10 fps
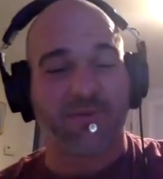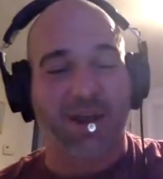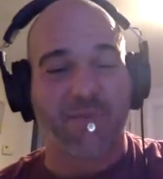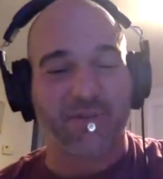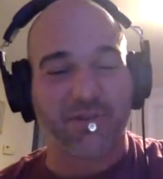
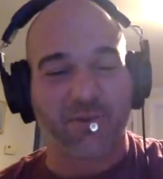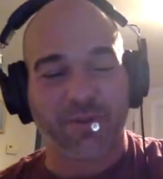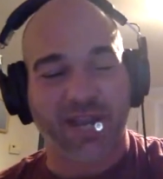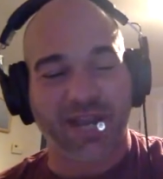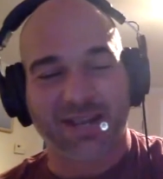Roberts, should we
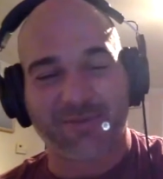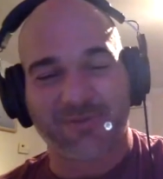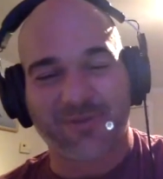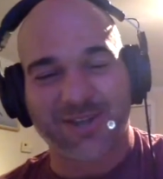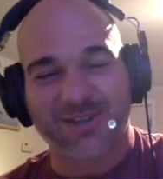be adding him
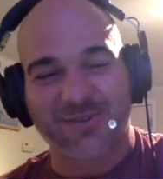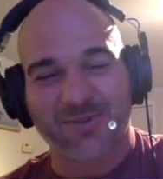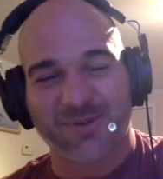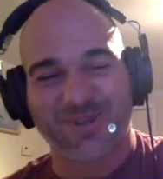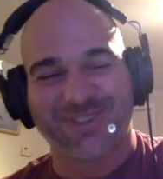in fantasy
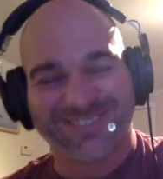football?